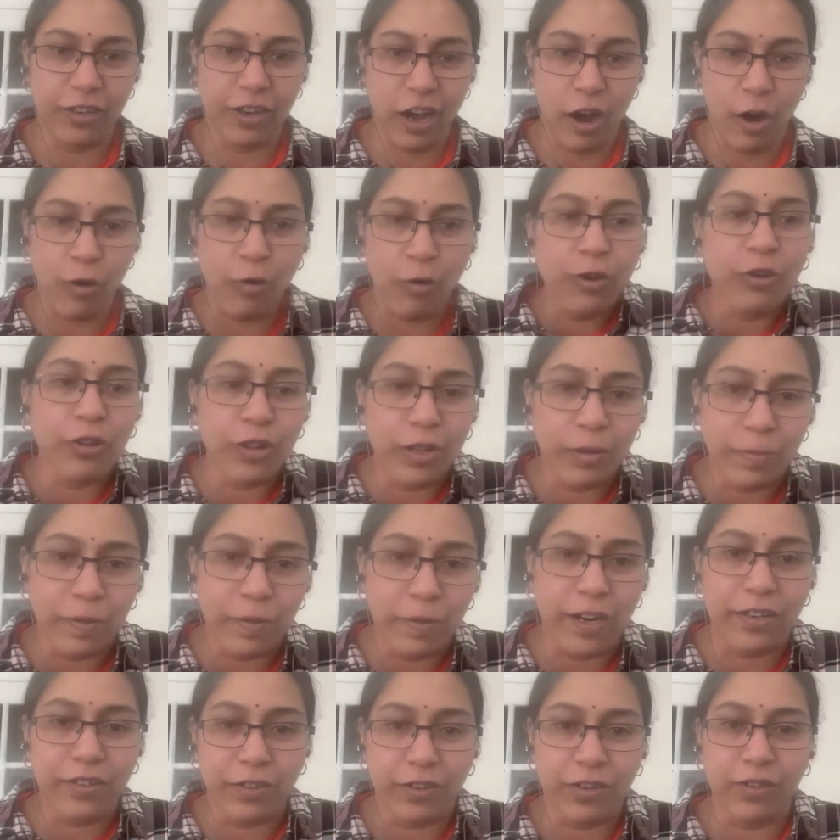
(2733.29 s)
how do you know the
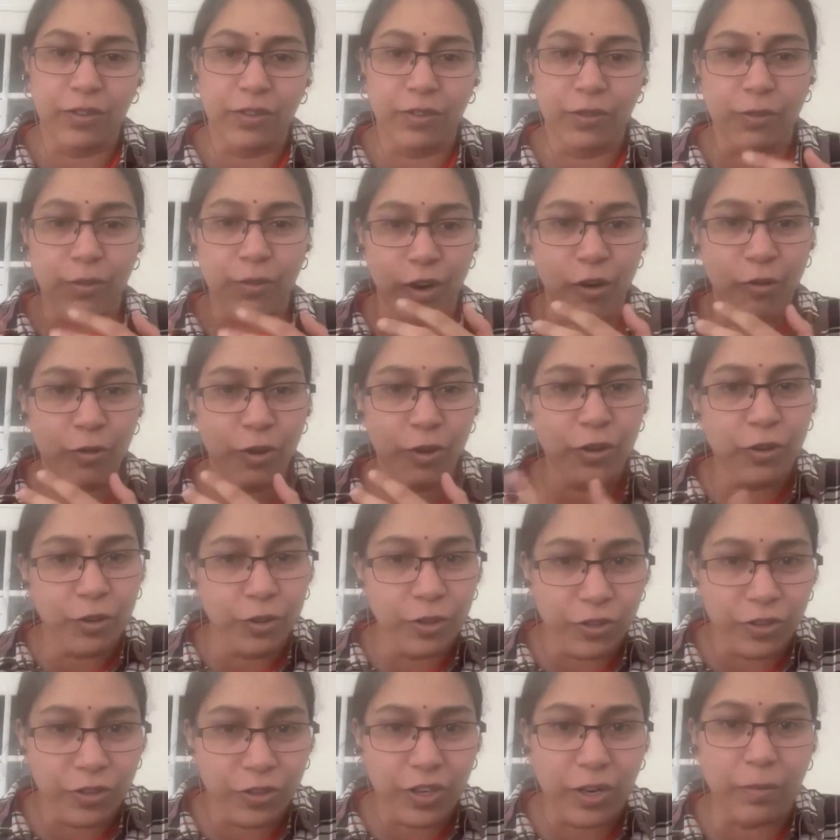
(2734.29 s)
parser is good? How do you know
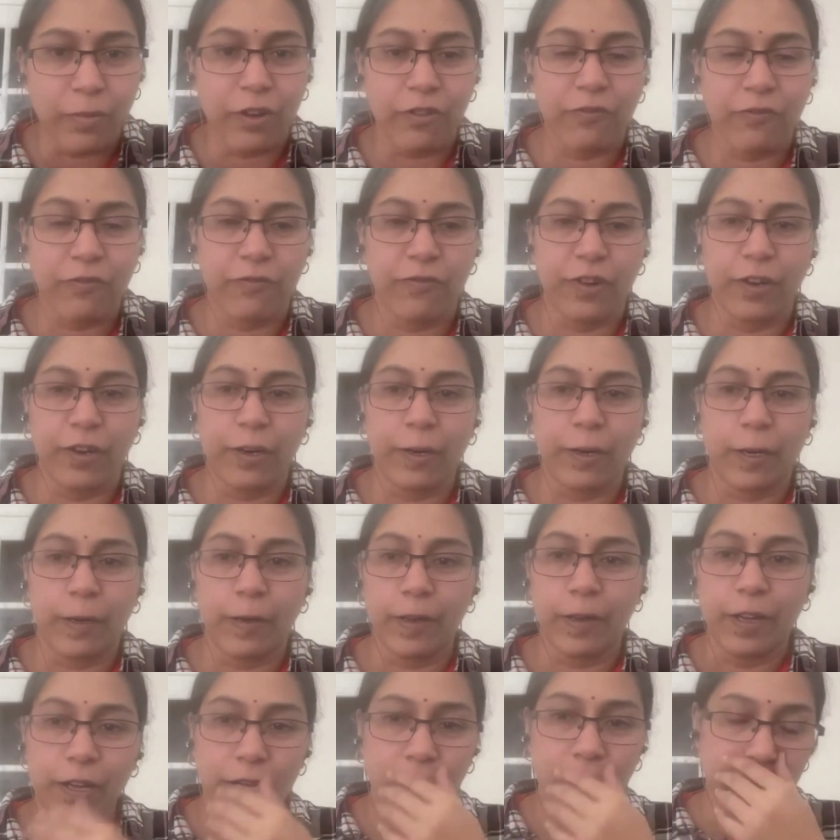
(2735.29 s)
this number of,
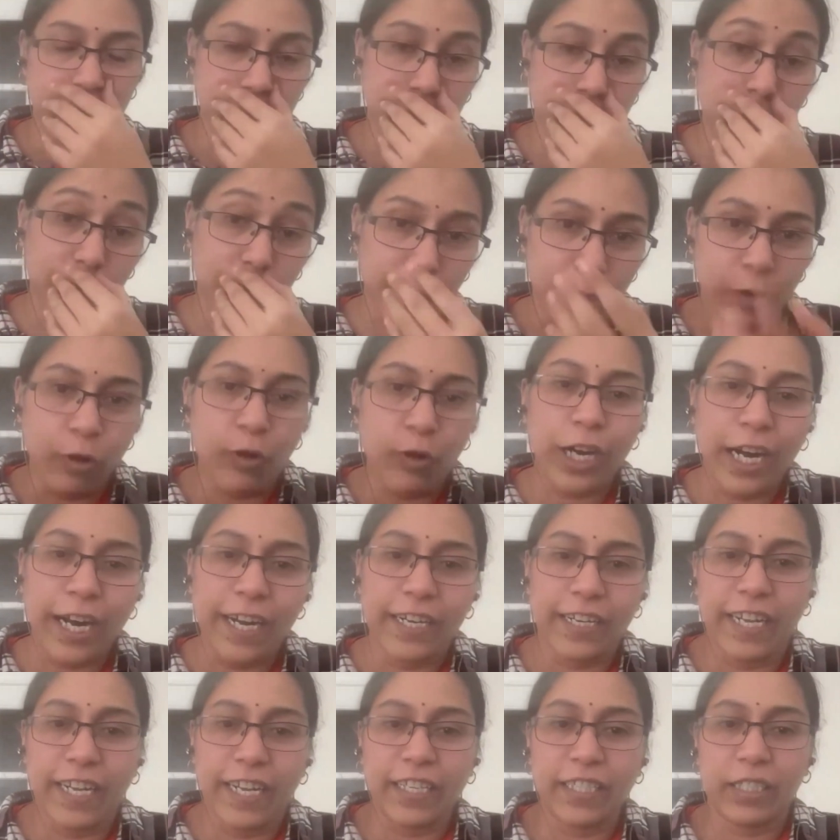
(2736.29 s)
like we don't
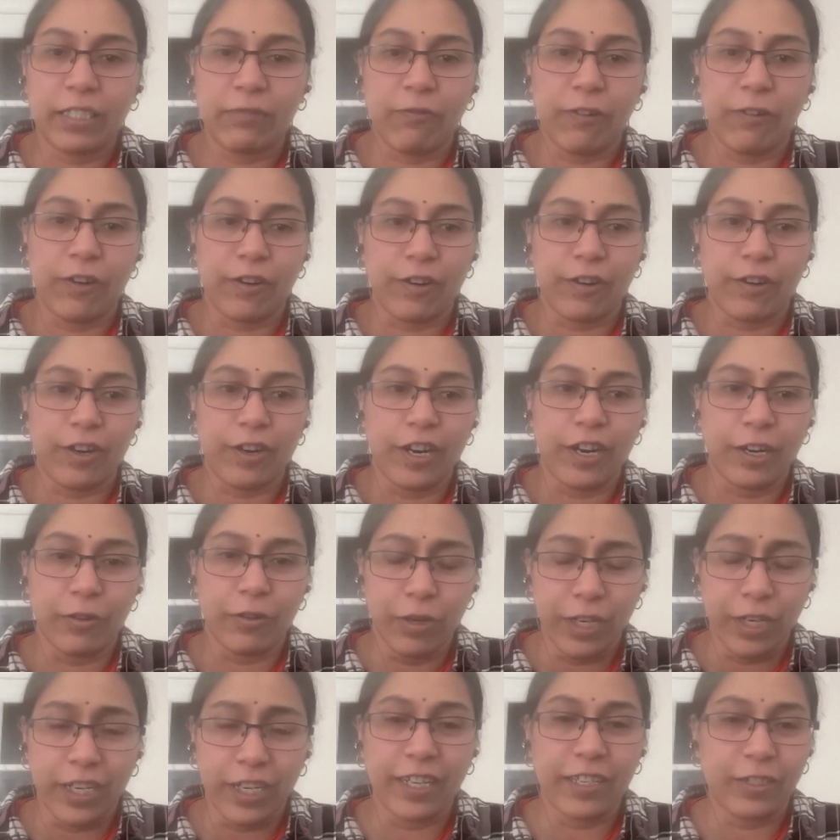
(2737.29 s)
write tests for
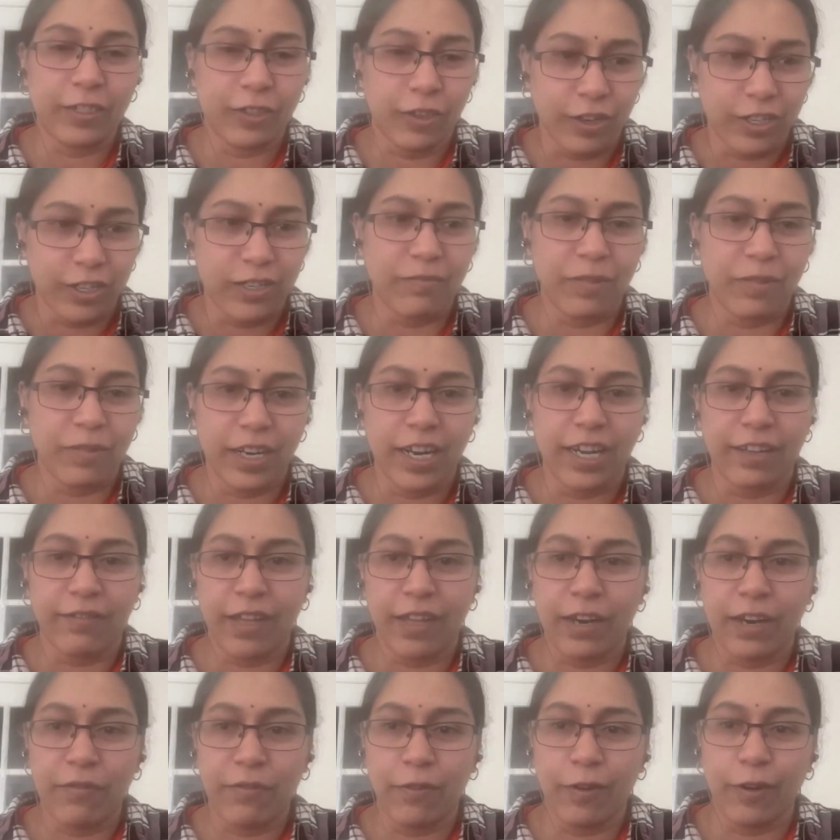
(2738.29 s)
unit tests or something like
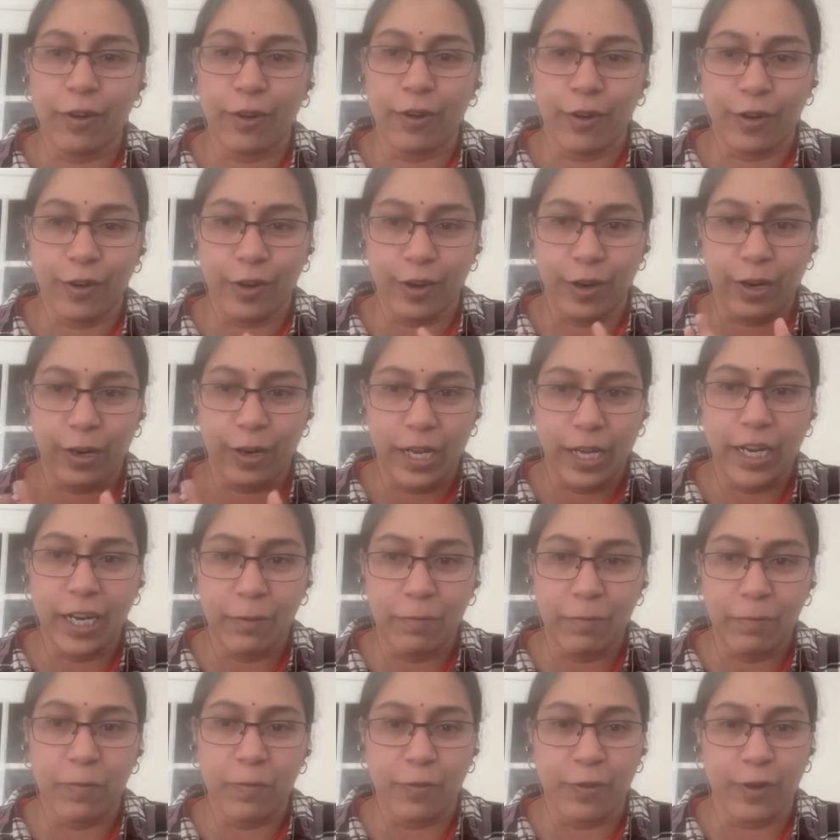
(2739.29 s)
that for
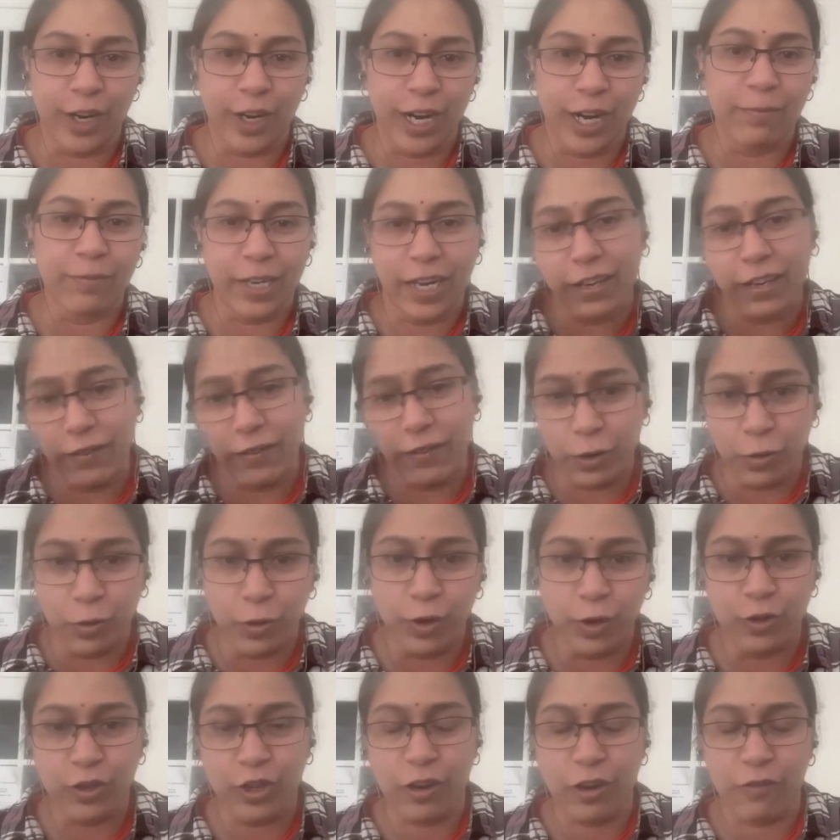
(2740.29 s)
NLP programs like they do
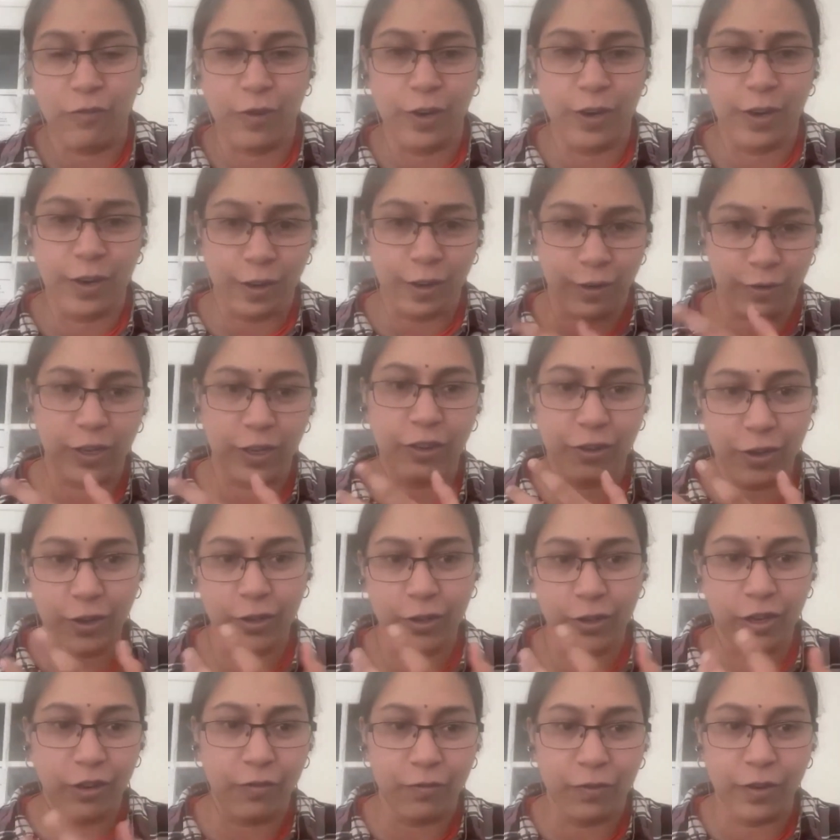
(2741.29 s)
in general
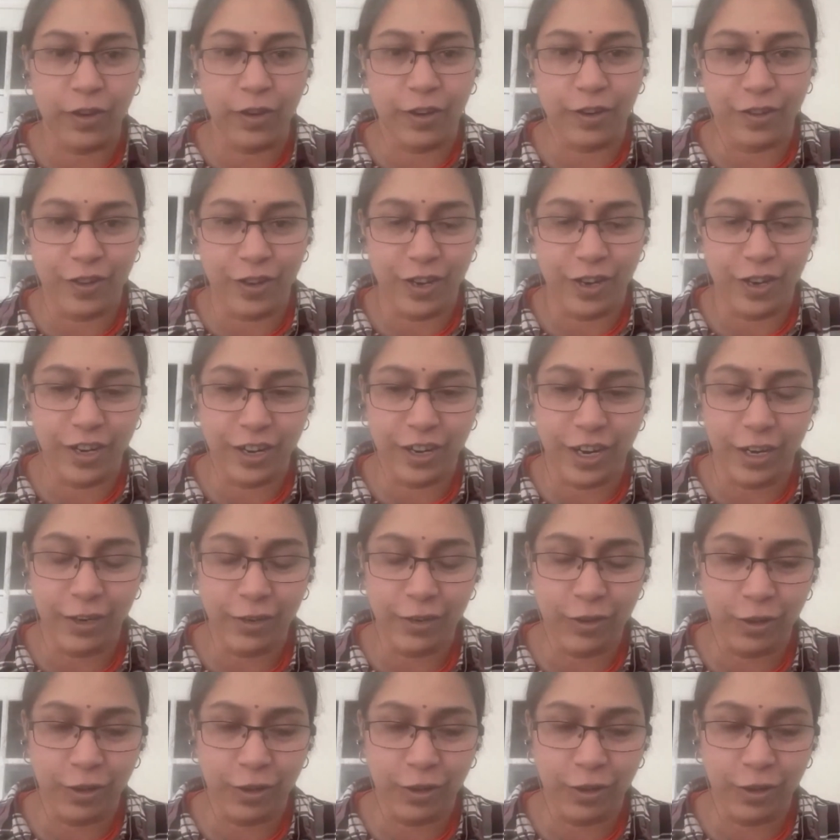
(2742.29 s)
software engineering, right?